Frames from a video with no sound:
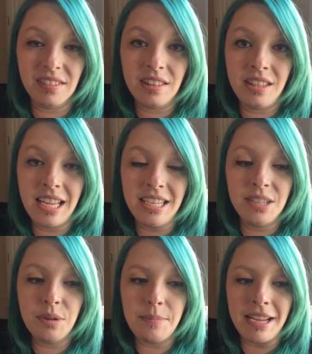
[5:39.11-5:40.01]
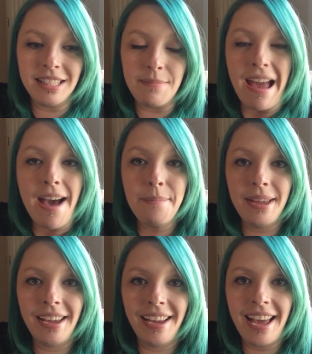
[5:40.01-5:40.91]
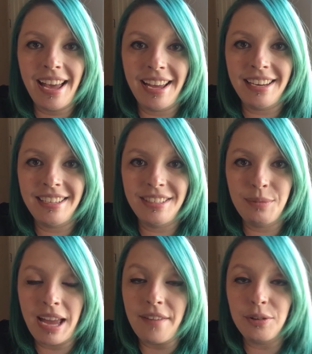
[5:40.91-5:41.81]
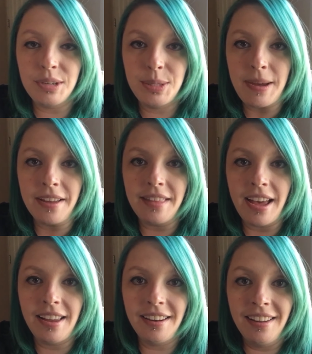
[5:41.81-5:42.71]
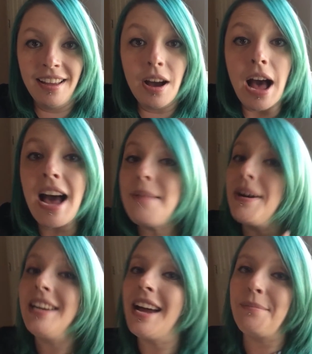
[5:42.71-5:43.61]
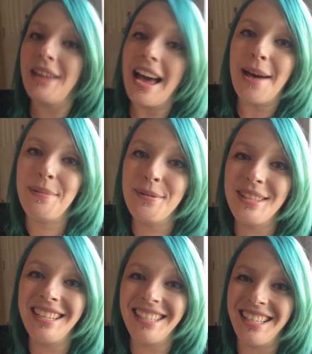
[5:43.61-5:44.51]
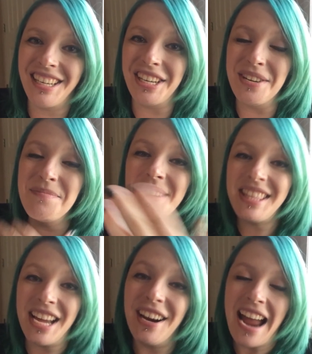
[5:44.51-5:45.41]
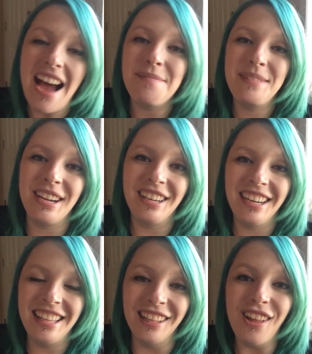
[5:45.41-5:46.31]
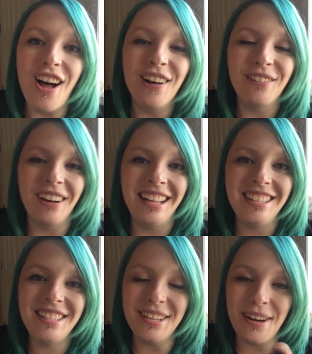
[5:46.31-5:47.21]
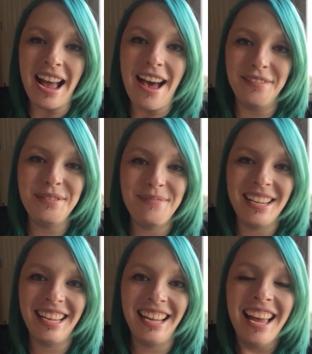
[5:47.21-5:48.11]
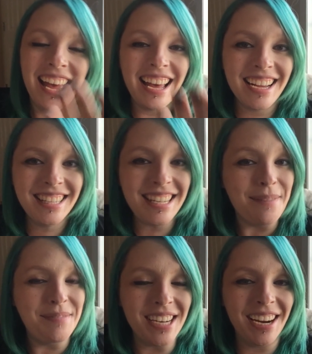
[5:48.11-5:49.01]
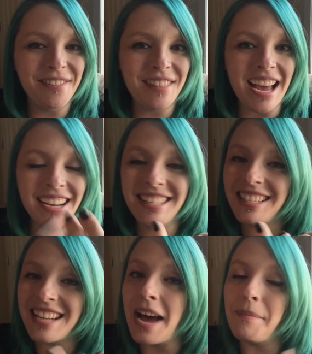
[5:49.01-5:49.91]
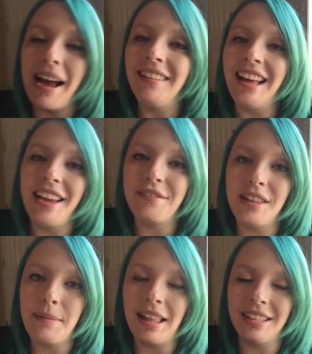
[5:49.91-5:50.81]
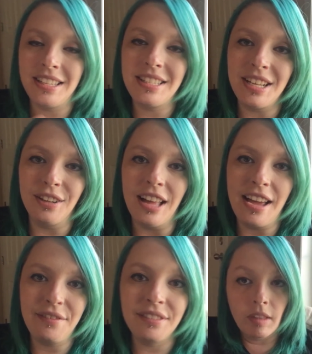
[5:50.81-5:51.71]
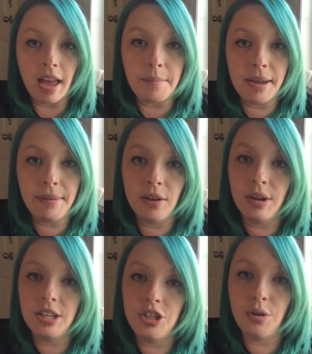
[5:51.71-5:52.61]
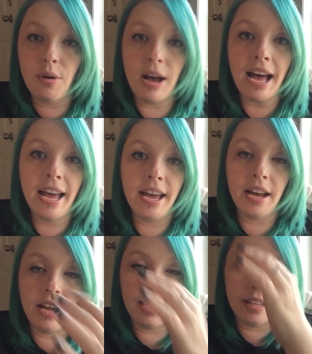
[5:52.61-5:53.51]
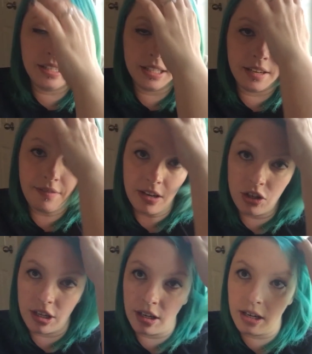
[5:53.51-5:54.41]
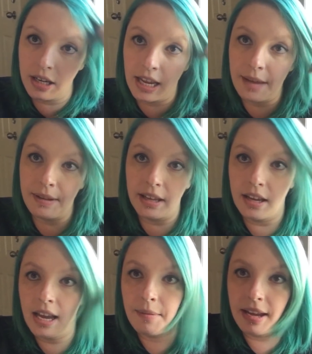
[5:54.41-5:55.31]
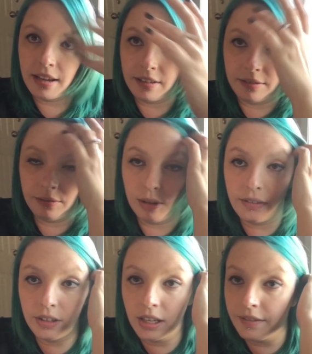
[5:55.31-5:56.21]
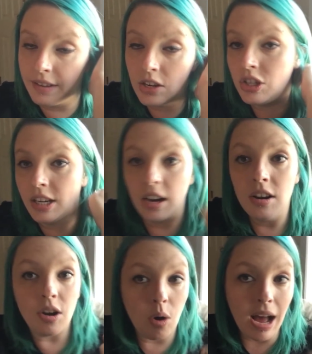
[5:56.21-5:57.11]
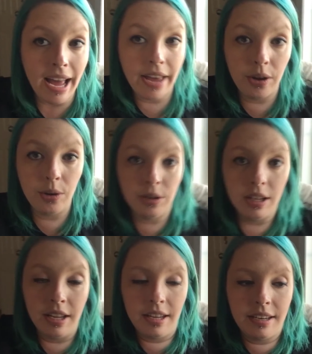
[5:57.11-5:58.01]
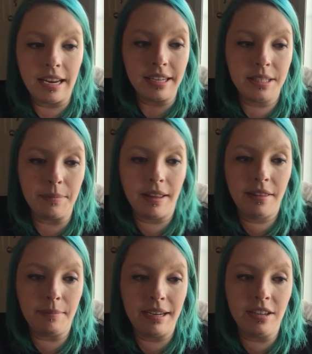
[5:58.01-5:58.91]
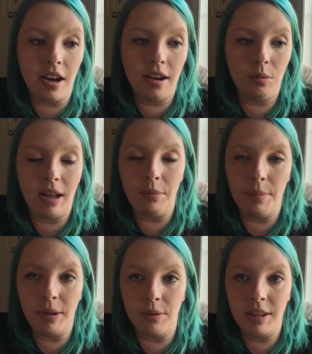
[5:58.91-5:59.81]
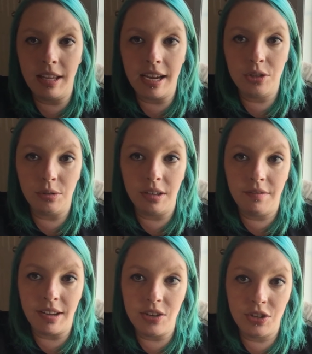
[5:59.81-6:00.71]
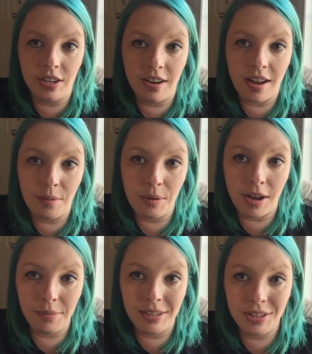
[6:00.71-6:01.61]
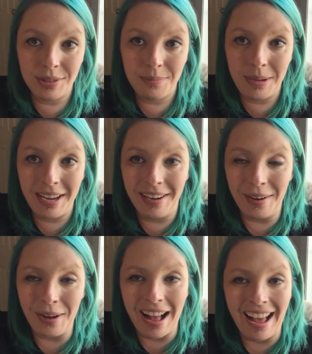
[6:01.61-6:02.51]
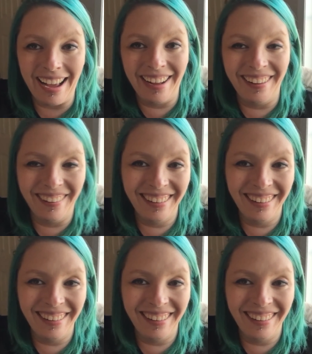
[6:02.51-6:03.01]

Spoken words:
they did what makes them happy, and we have to respect that. I might not be happy with the decision, but they're happier in the long run, so I have to be accepting of that because it's not my life and the balance is their life. I might be going to Ohio, this convention, gaming, anime, whatever convention in Ohio next month. My daughter, well, I won't be going to the actual convention. I'll probably just be in Ohio.